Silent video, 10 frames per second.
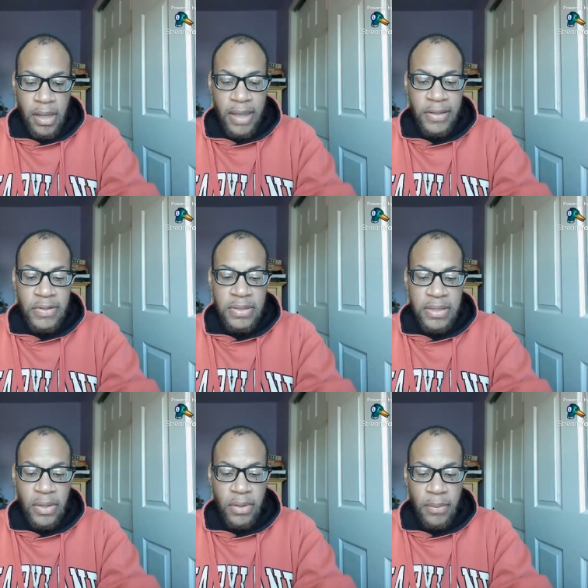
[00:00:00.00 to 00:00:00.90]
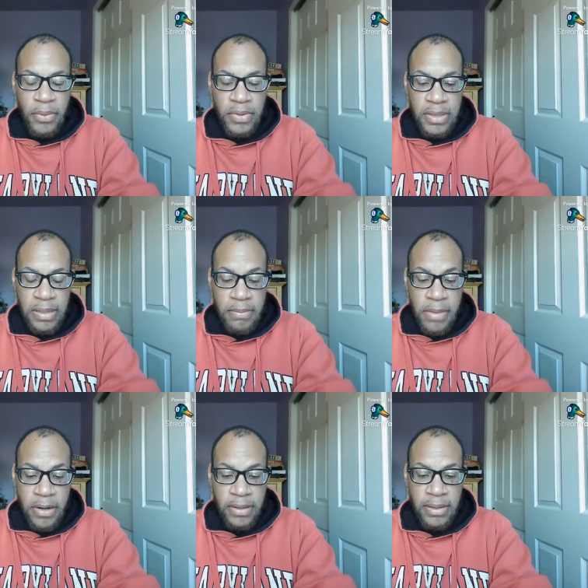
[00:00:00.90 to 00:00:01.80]
I used to tell couples getting
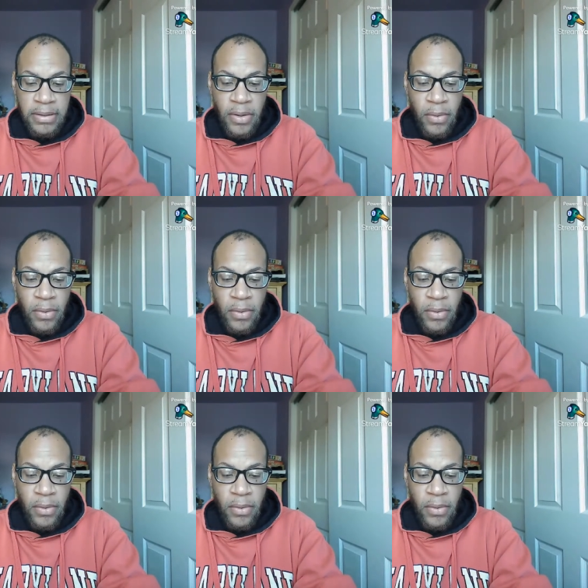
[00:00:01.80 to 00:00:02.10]
married that the